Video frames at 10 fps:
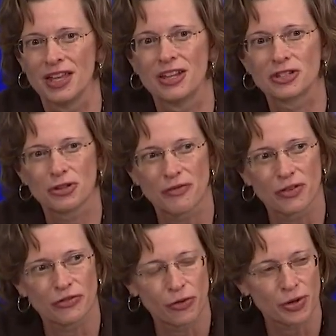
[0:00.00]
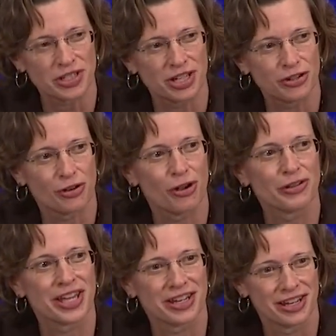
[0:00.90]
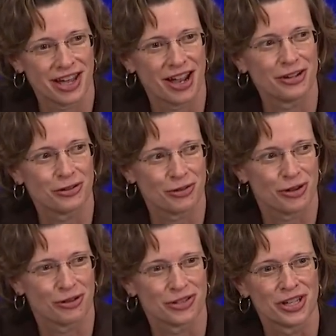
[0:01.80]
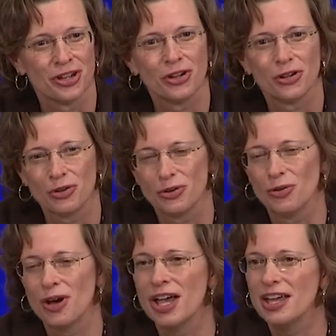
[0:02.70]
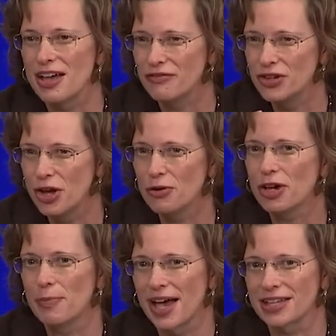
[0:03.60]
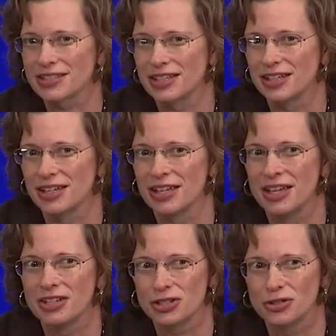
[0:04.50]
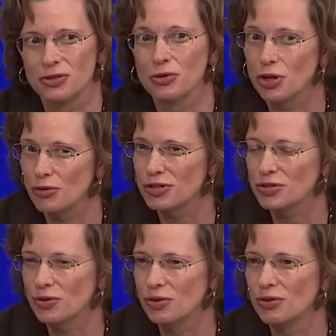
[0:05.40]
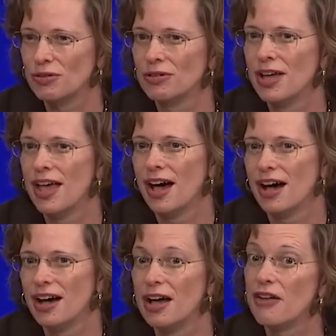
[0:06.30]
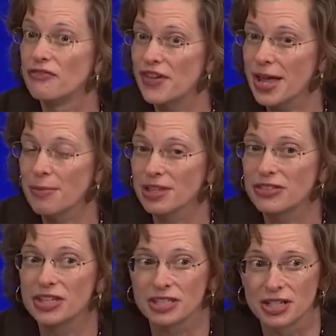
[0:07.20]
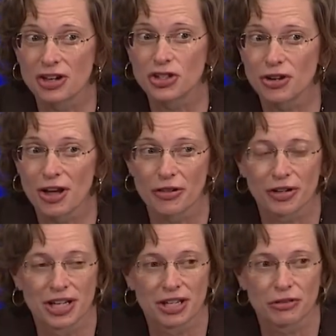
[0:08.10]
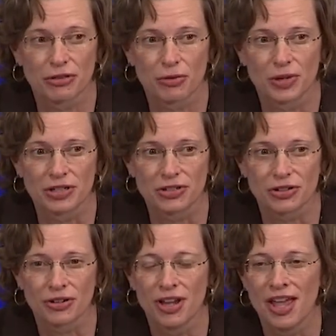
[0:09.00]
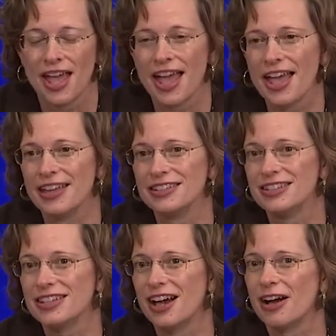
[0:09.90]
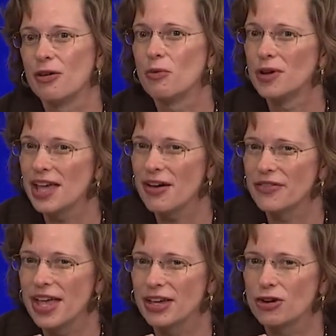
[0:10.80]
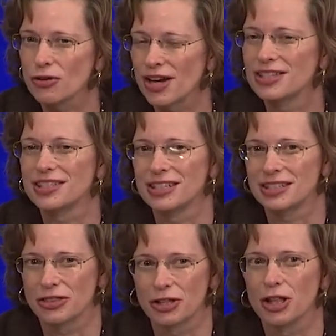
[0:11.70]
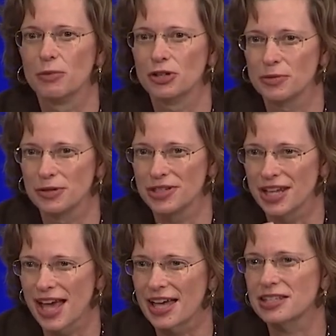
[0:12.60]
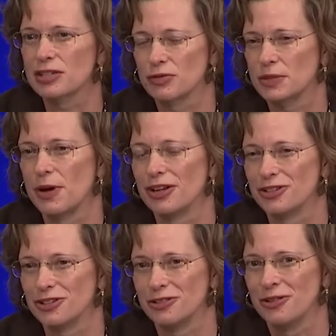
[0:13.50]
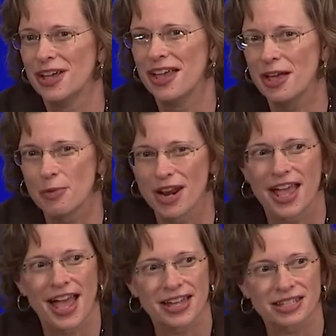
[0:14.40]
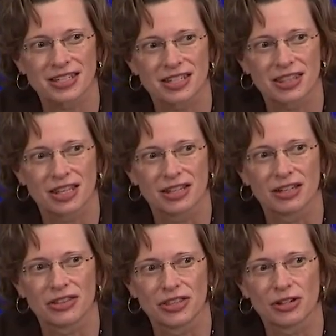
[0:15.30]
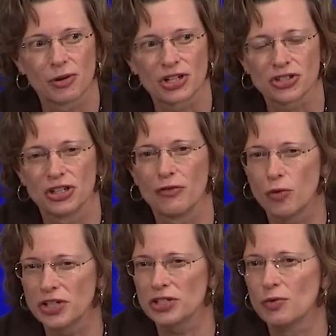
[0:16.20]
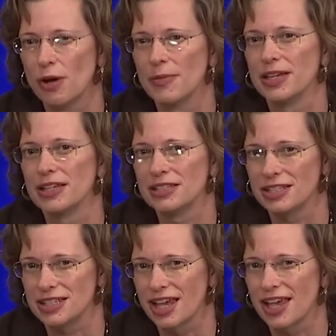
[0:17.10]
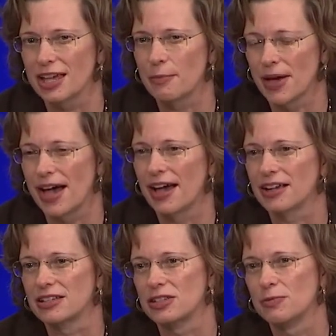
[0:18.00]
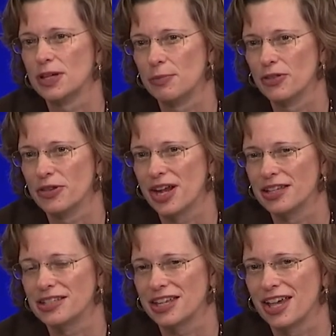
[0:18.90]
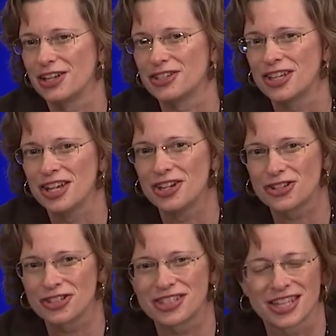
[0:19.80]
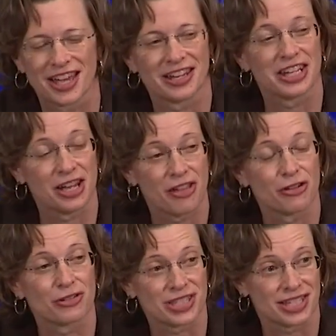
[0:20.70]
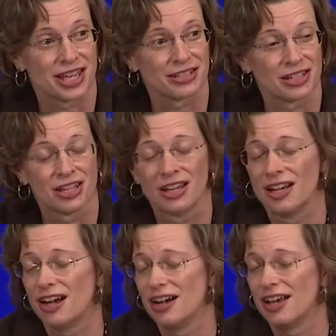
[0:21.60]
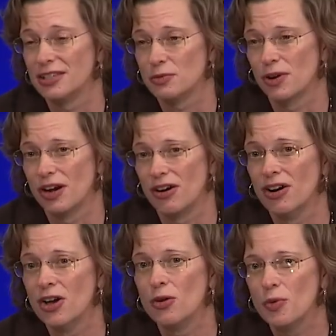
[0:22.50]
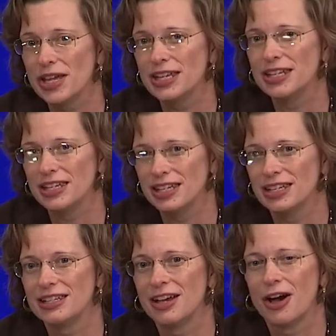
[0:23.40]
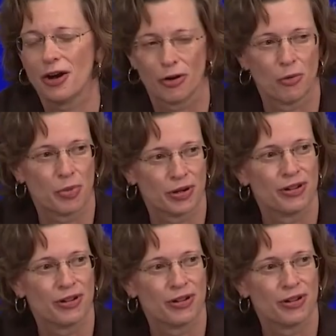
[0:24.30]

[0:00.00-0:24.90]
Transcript: So you have a 14 year old and a nine year old who have no capacity to go to school, uh, a family that is not sure how they're going to get through the winter. And uh, we have a crisis that the global community has to respond to. And when I asked the, the question of what do you want me to take back to people in the United States, she said, and others said uh, as well, we need hope